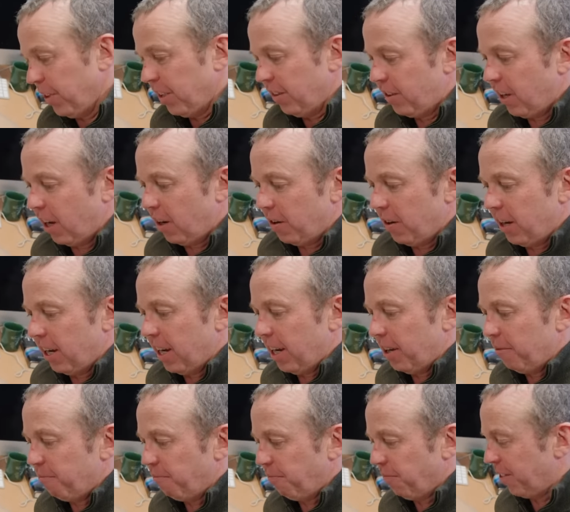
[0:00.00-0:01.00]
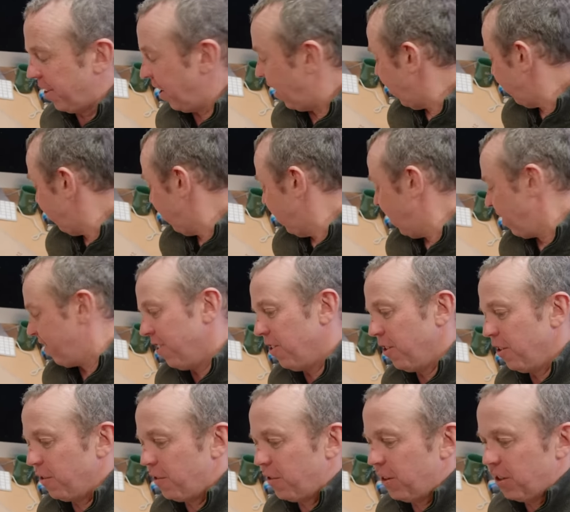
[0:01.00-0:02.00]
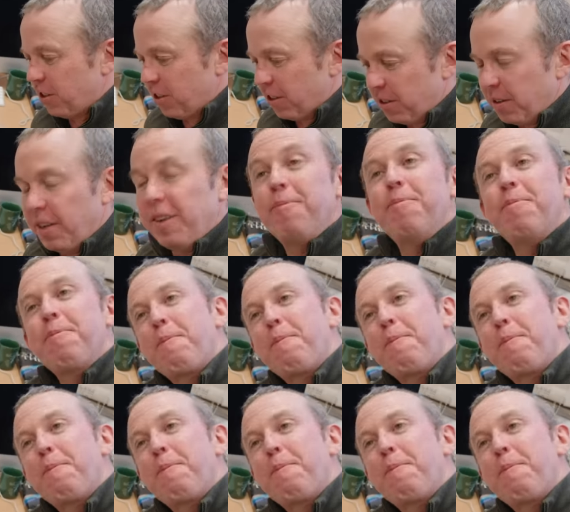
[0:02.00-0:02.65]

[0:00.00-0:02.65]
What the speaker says: So so that's another feature to it.